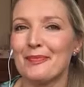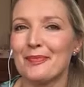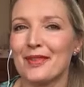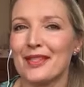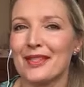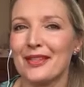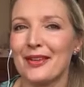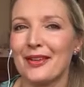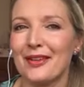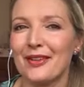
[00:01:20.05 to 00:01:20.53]

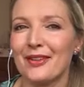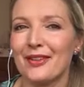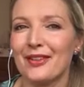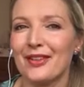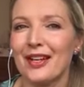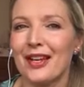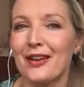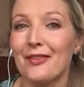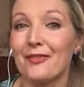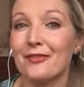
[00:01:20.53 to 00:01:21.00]
so
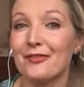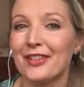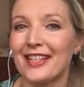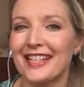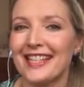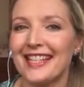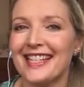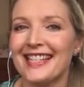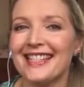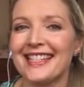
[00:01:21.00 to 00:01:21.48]
free
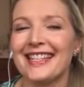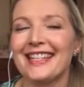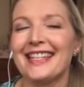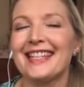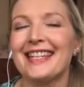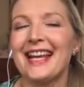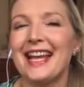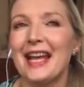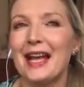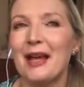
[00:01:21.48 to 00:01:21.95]
and easy.